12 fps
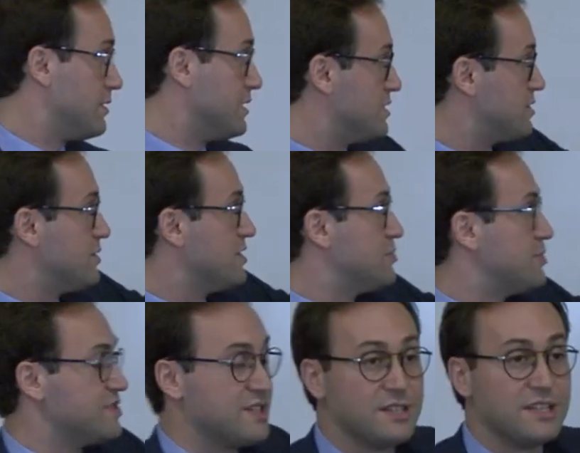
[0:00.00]
this, this
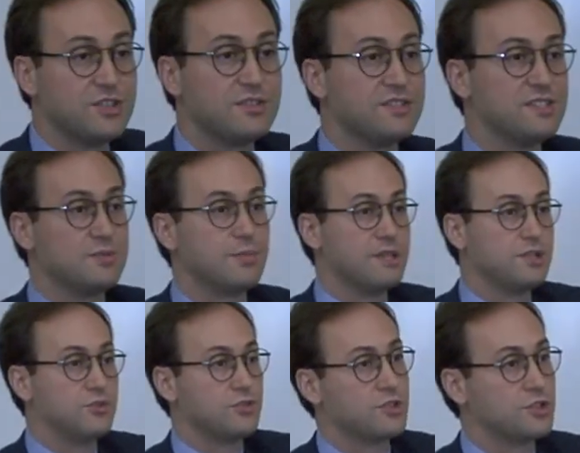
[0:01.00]
presentation, this is by the
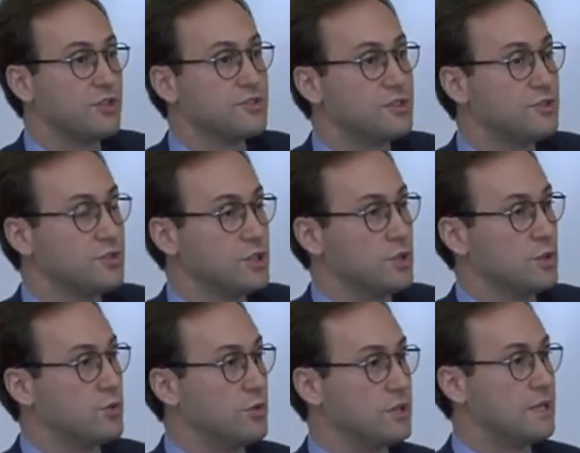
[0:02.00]
Turkish Constitutional
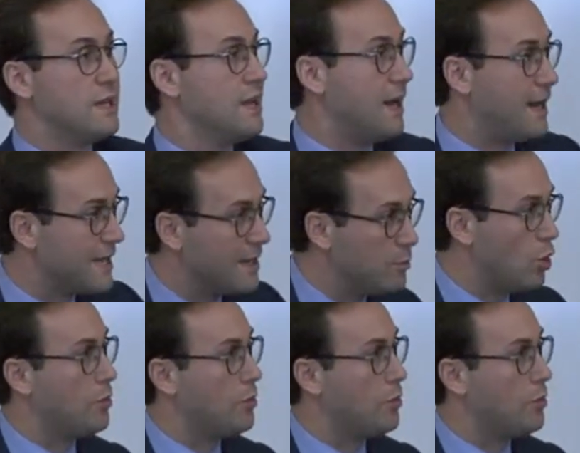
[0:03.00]
Court. I am